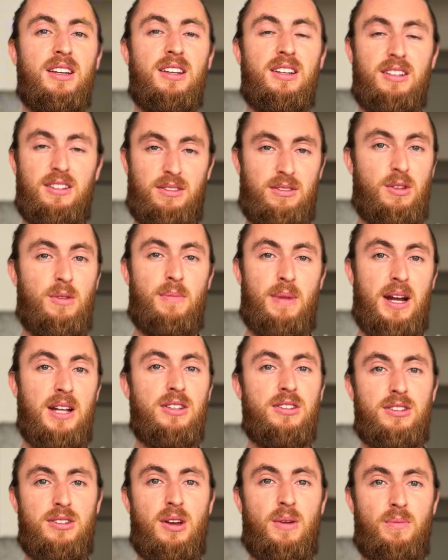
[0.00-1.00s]
It
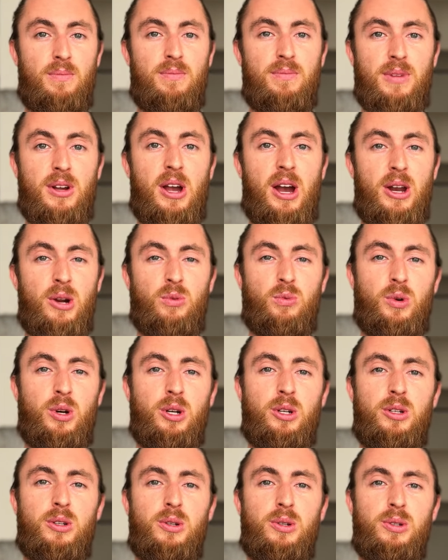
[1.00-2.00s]
demands some kind of
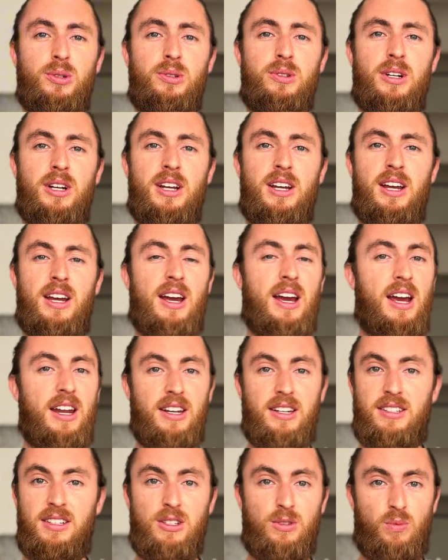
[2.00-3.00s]
work to do. And
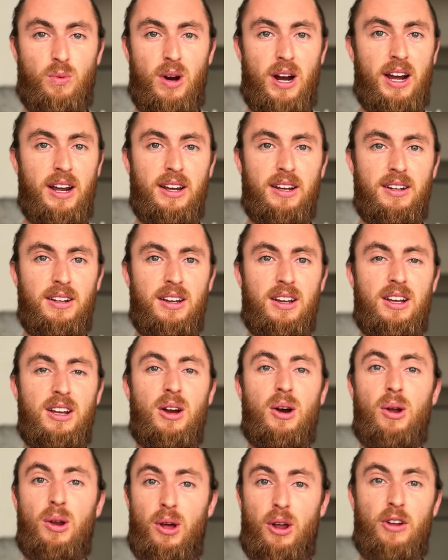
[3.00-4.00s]
this is why
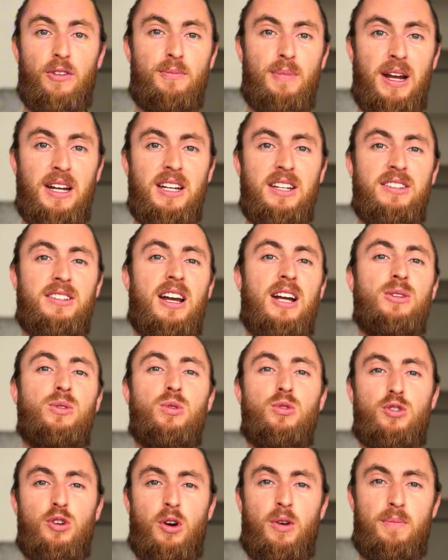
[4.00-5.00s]
a lot of men decide to
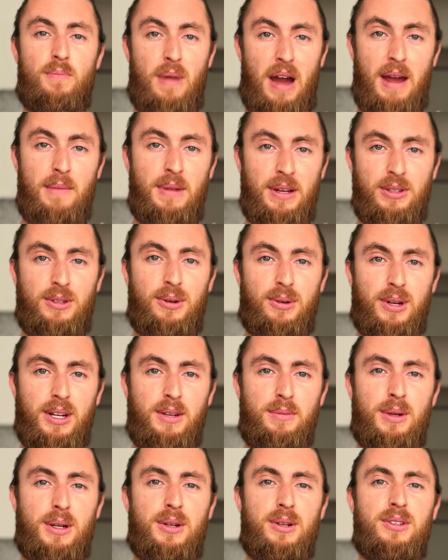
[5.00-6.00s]
join my
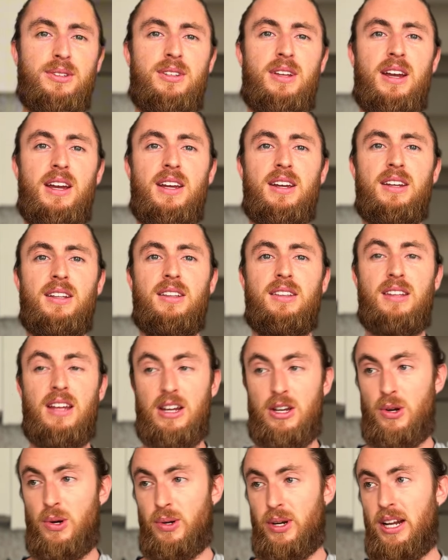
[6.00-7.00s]
mentoring because they, they
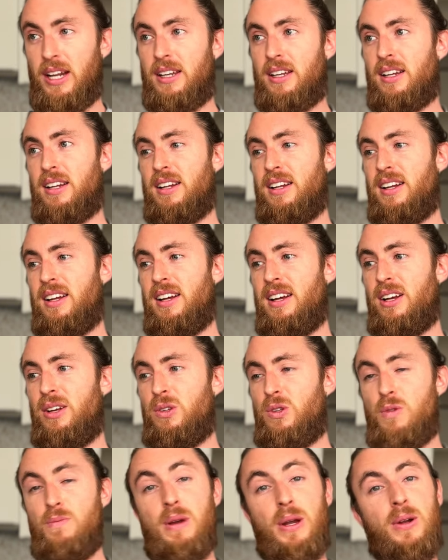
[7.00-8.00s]
know that
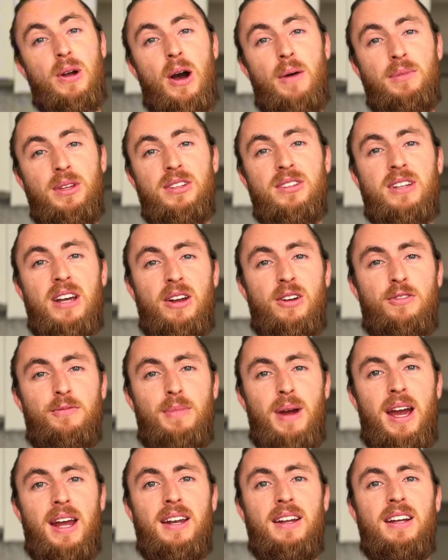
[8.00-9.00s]
to become this kind of
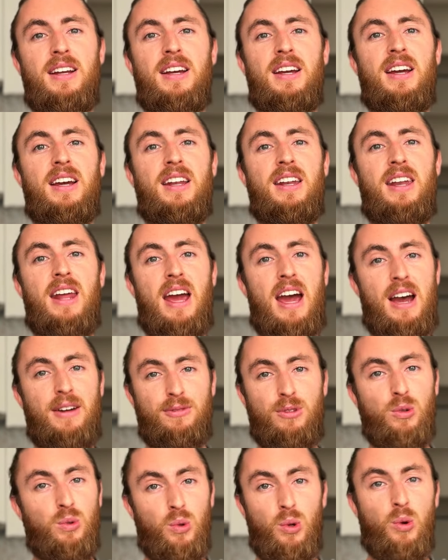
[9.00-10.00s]
man, they have
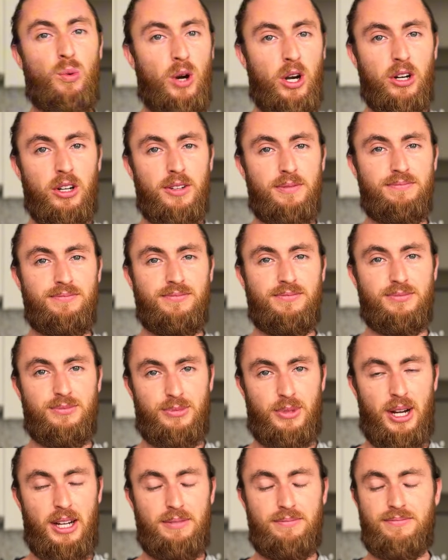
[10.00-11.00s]
to do the work,
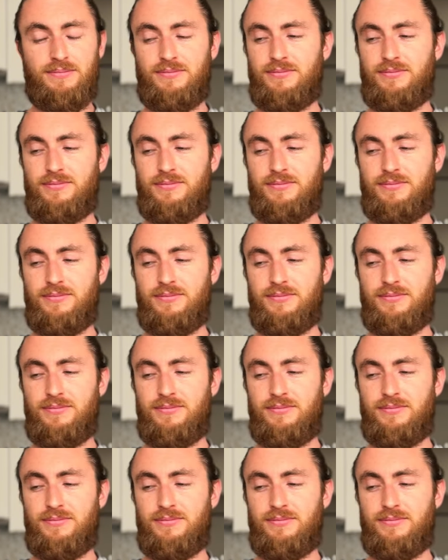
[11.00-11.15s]
right?